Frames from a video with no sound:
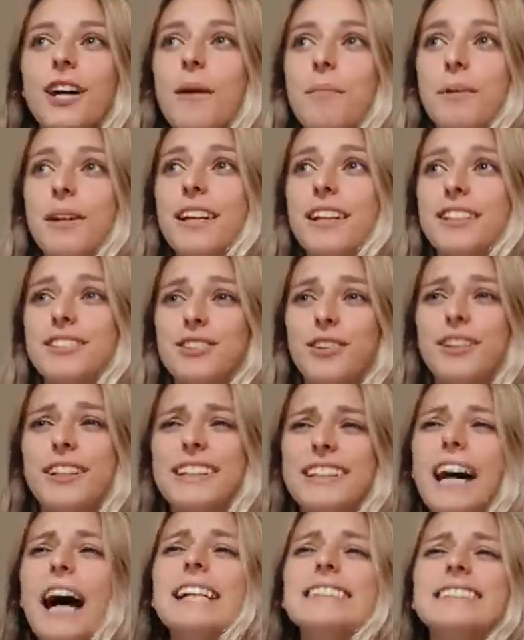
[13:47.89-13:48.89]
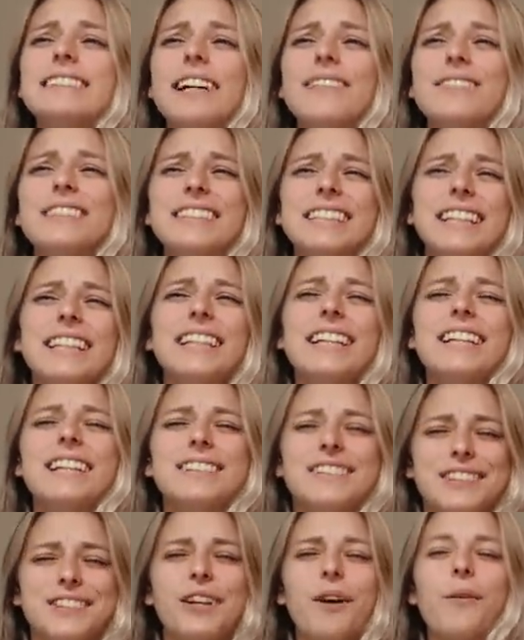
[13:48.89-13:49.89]
company. And it's only 9.17 and
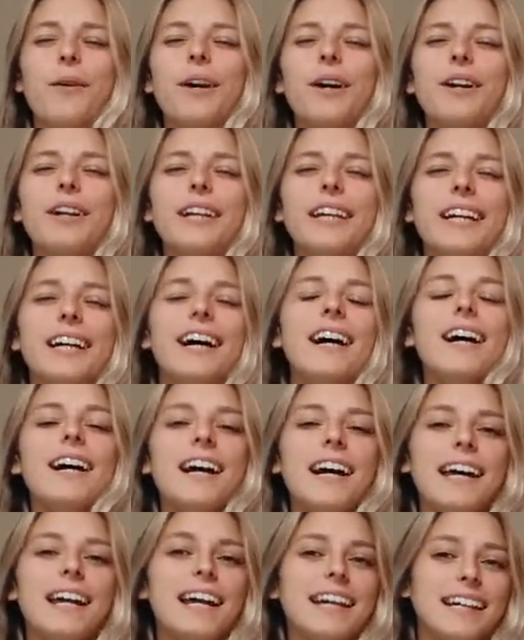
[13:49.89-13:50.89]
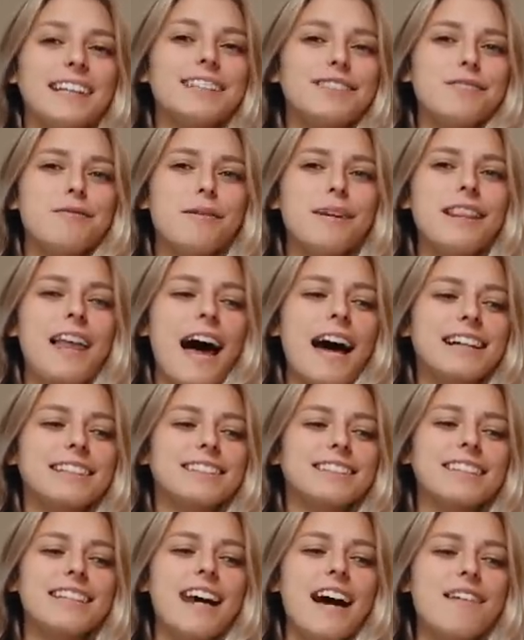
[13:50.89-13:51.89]
it's so early and I get to
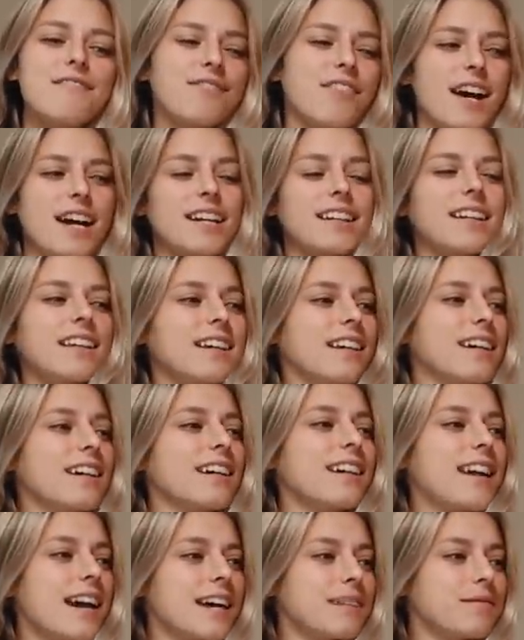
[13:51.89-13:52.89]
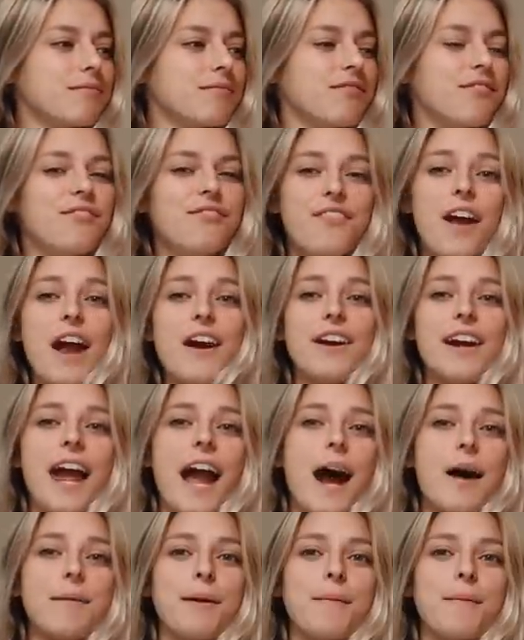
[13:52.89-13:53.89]
relax tonight finally and I am very
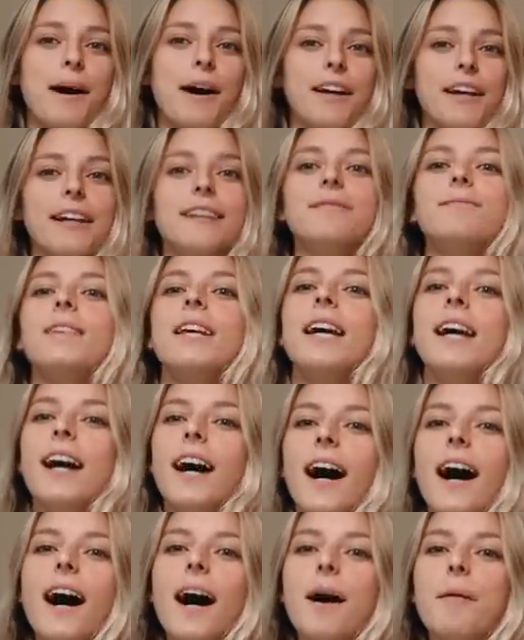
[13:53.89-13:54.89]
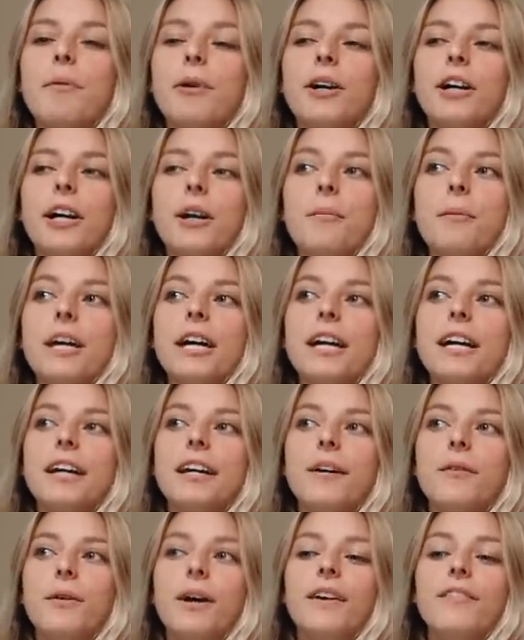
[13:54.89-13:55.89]
happy about it. Um, we're gonna
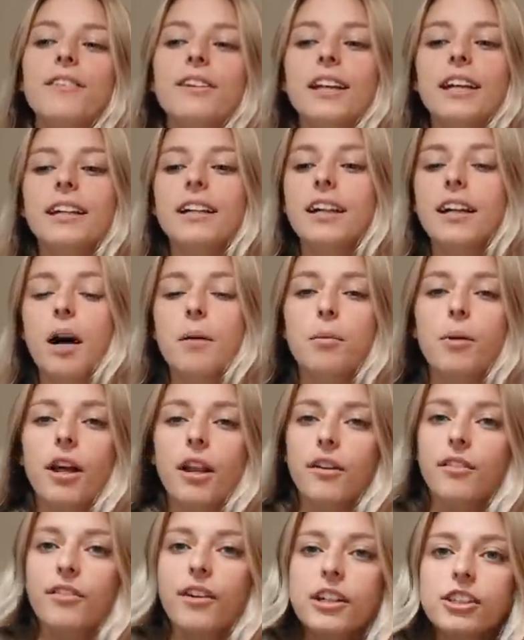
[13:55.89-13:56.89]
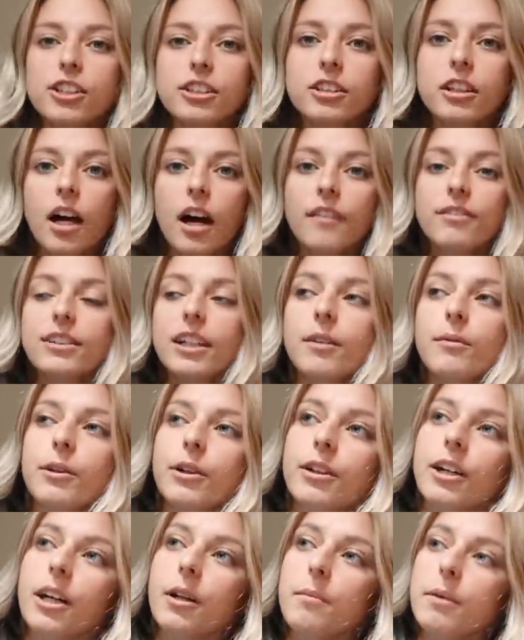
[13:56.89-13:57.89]
make, we have like a couple Hello Freshes left and
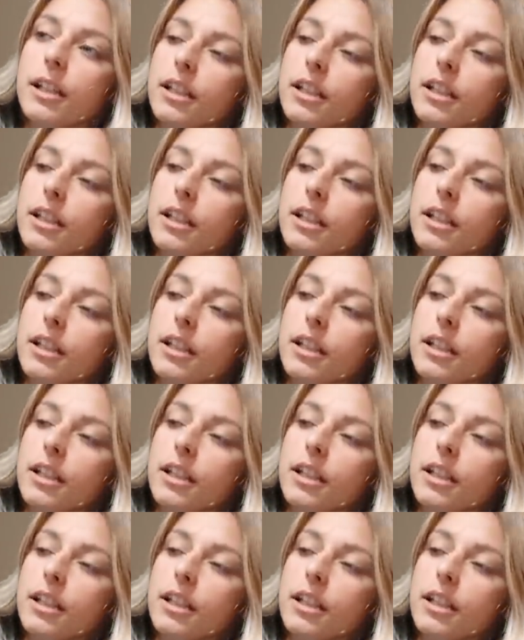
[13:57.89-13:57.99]
we're gonna